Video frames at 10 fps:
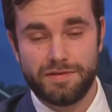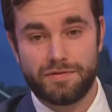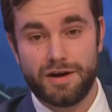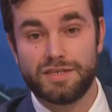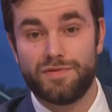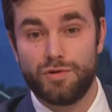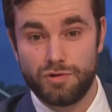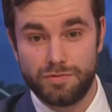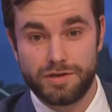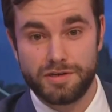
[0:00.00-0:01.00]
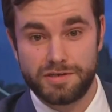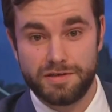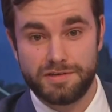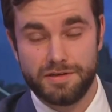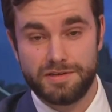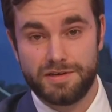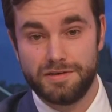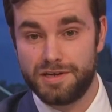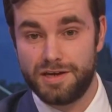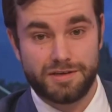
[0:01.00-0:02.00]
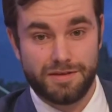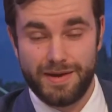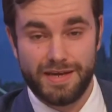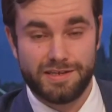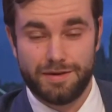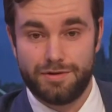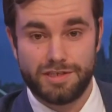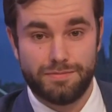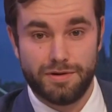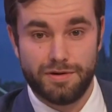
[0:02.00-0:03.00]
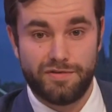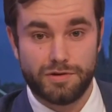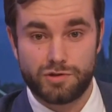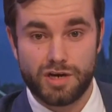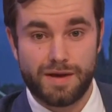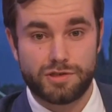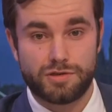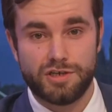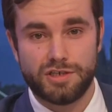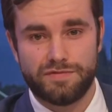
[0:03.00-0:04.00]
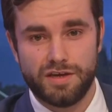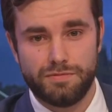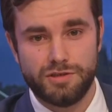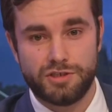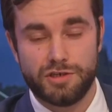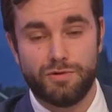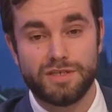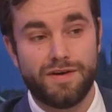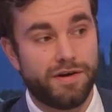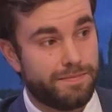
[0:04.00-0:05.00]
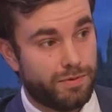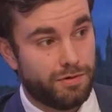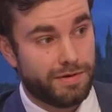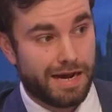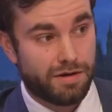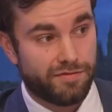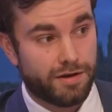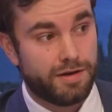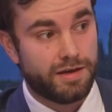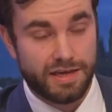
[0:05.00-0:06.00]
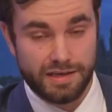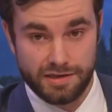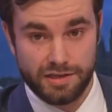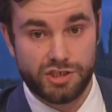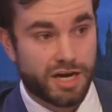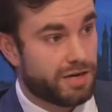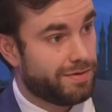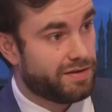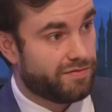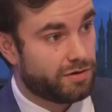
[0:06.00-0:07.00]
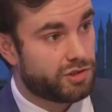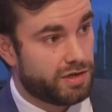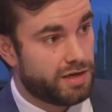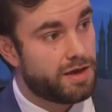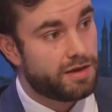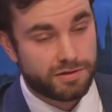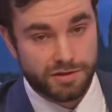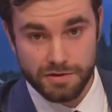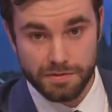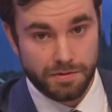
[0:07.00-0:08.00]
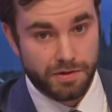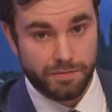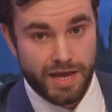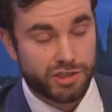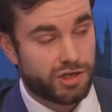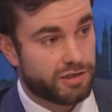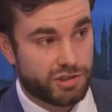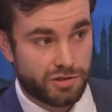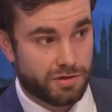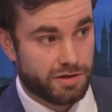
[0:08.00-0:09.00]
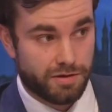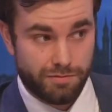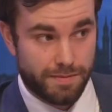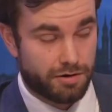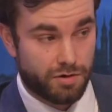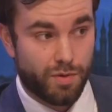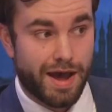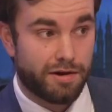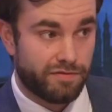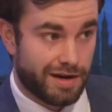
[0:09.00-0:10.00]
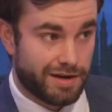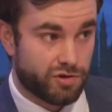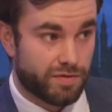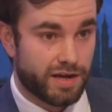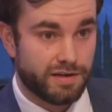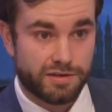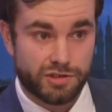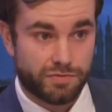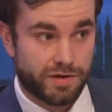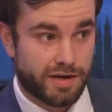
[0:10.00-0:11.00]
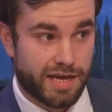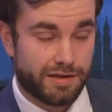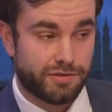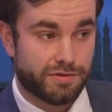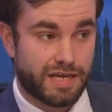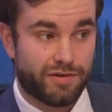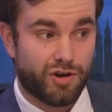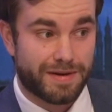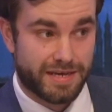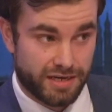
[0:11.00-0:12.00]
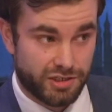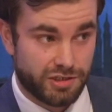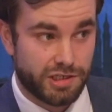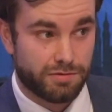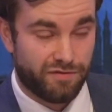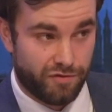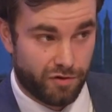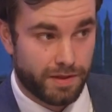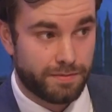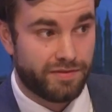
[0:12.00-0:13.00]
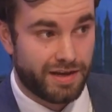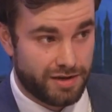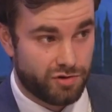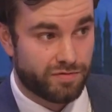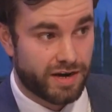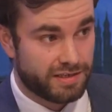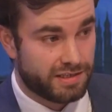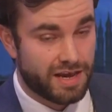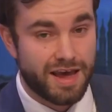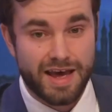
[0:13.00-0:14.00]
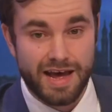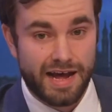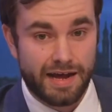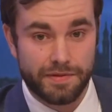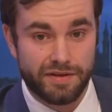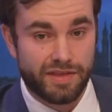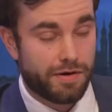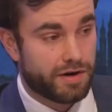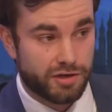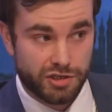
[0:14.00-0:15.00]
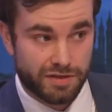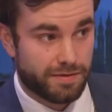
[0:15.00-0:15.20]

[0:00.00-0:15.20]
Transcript: the rights of all British citizens to conduct the basic principle of voluntary arbitration if they wish to. What's very important, however, is that it's genuinely voluntary, so that we actually ensure that women are aware of their legal rights, that Sharia councils have an obligation to inform them of their legal rights, and that if there are issues of